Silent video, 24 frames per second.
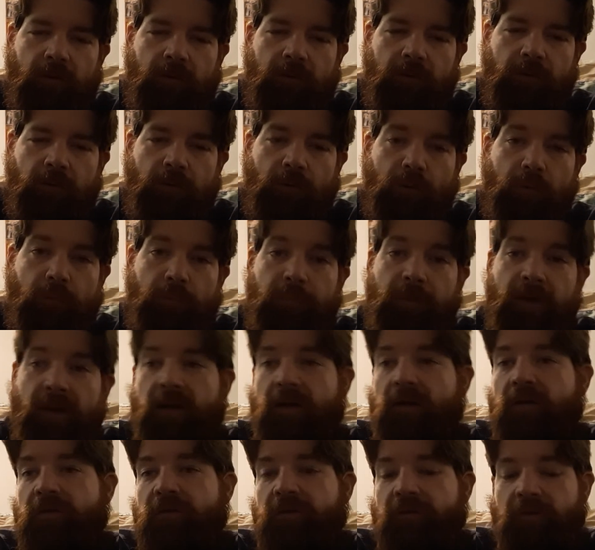whole
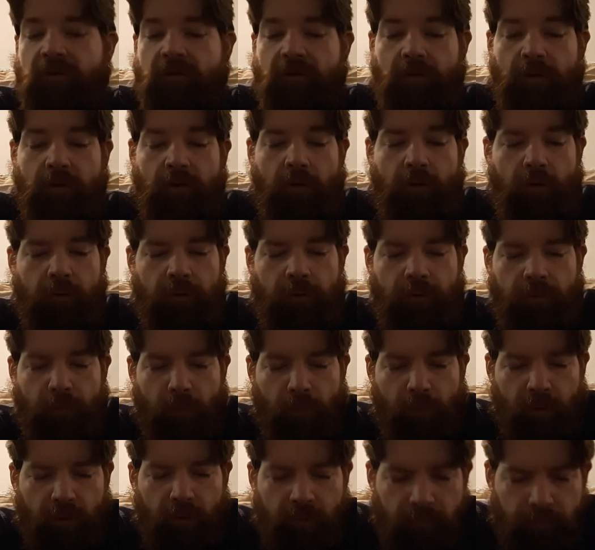base,
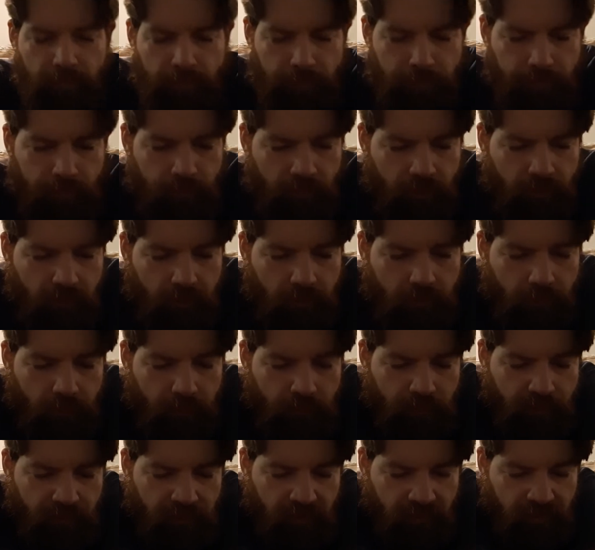
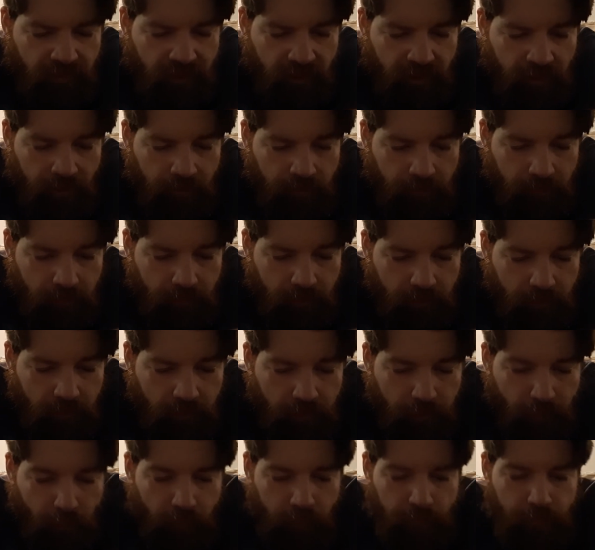what is his name?
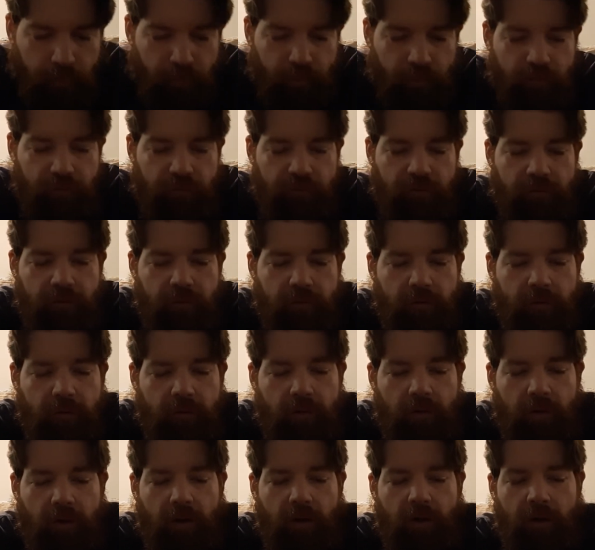Thornbush.
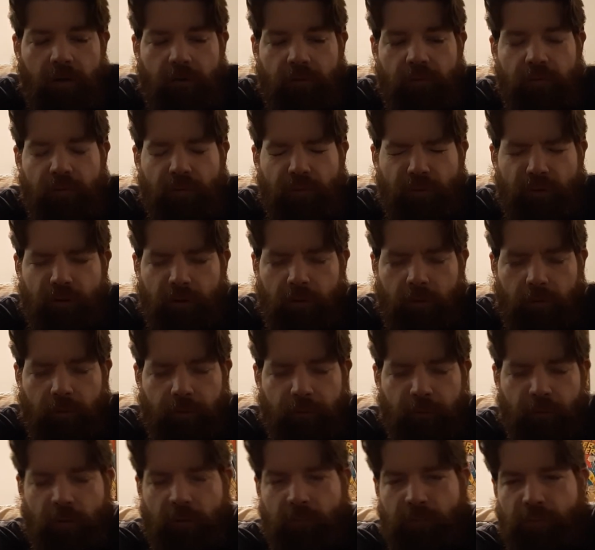So Colonel
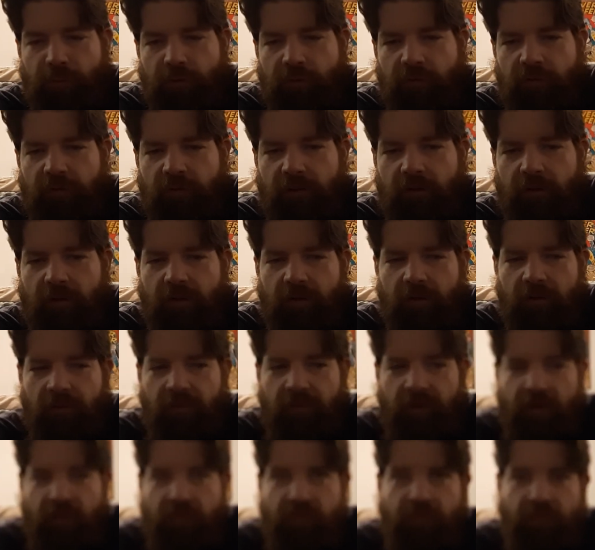Thornbush is
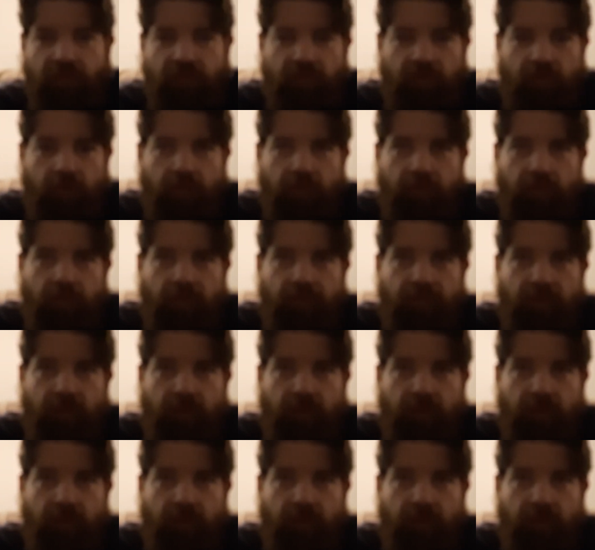actually in charge of the